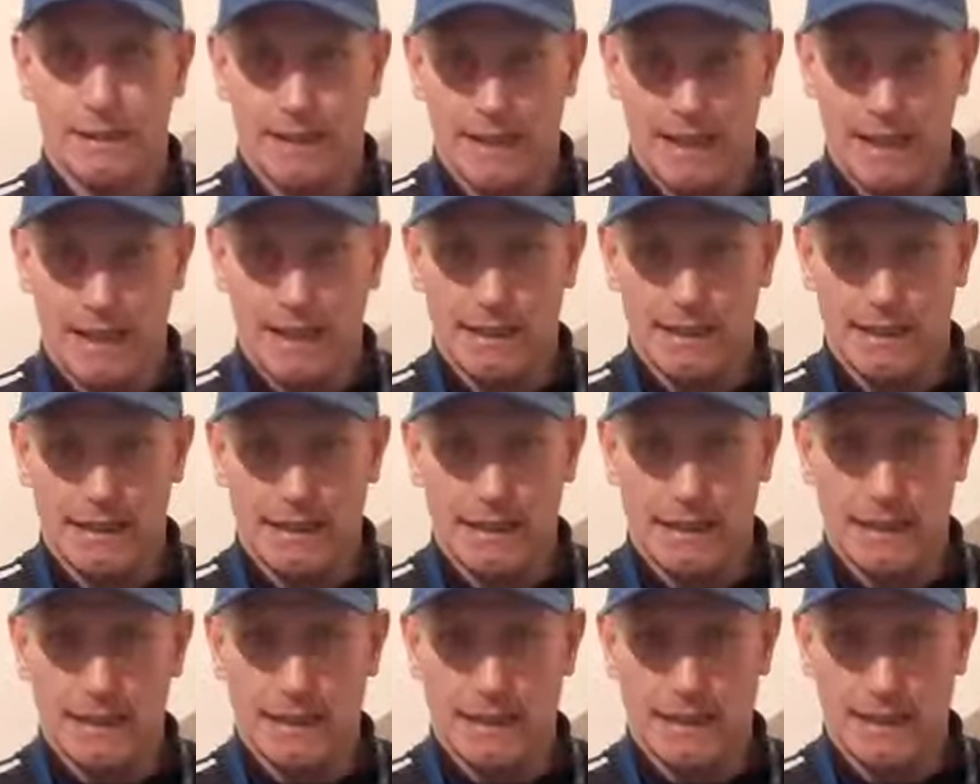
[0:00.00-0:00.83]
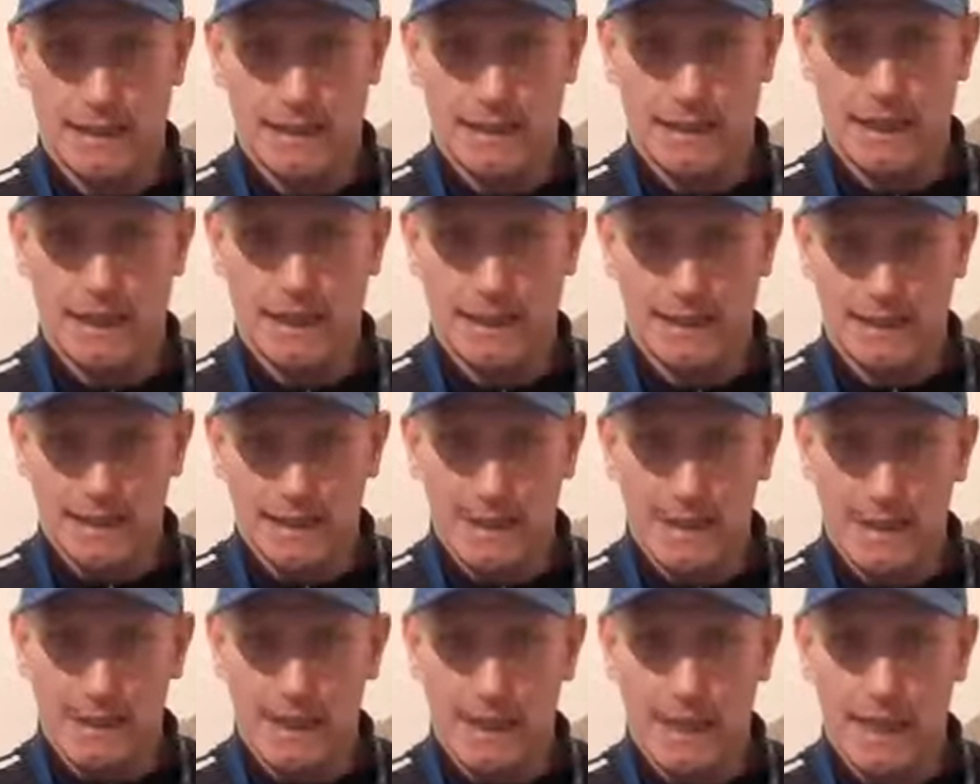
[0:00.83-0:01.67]
that certificate's there. It's
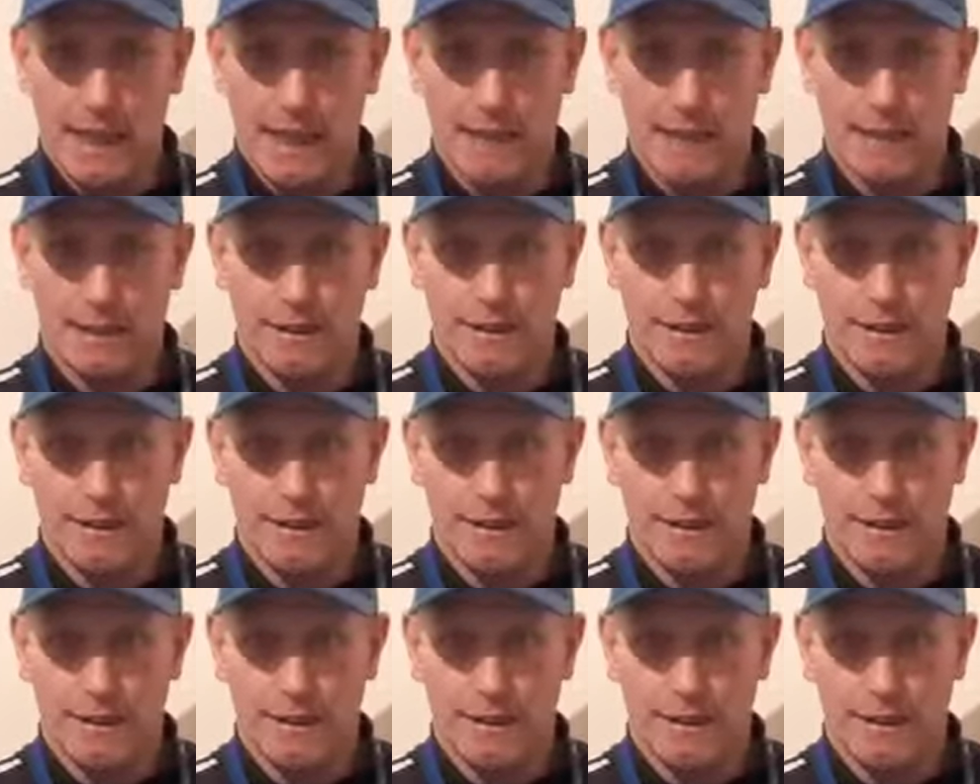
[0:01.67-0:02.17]
hearsay.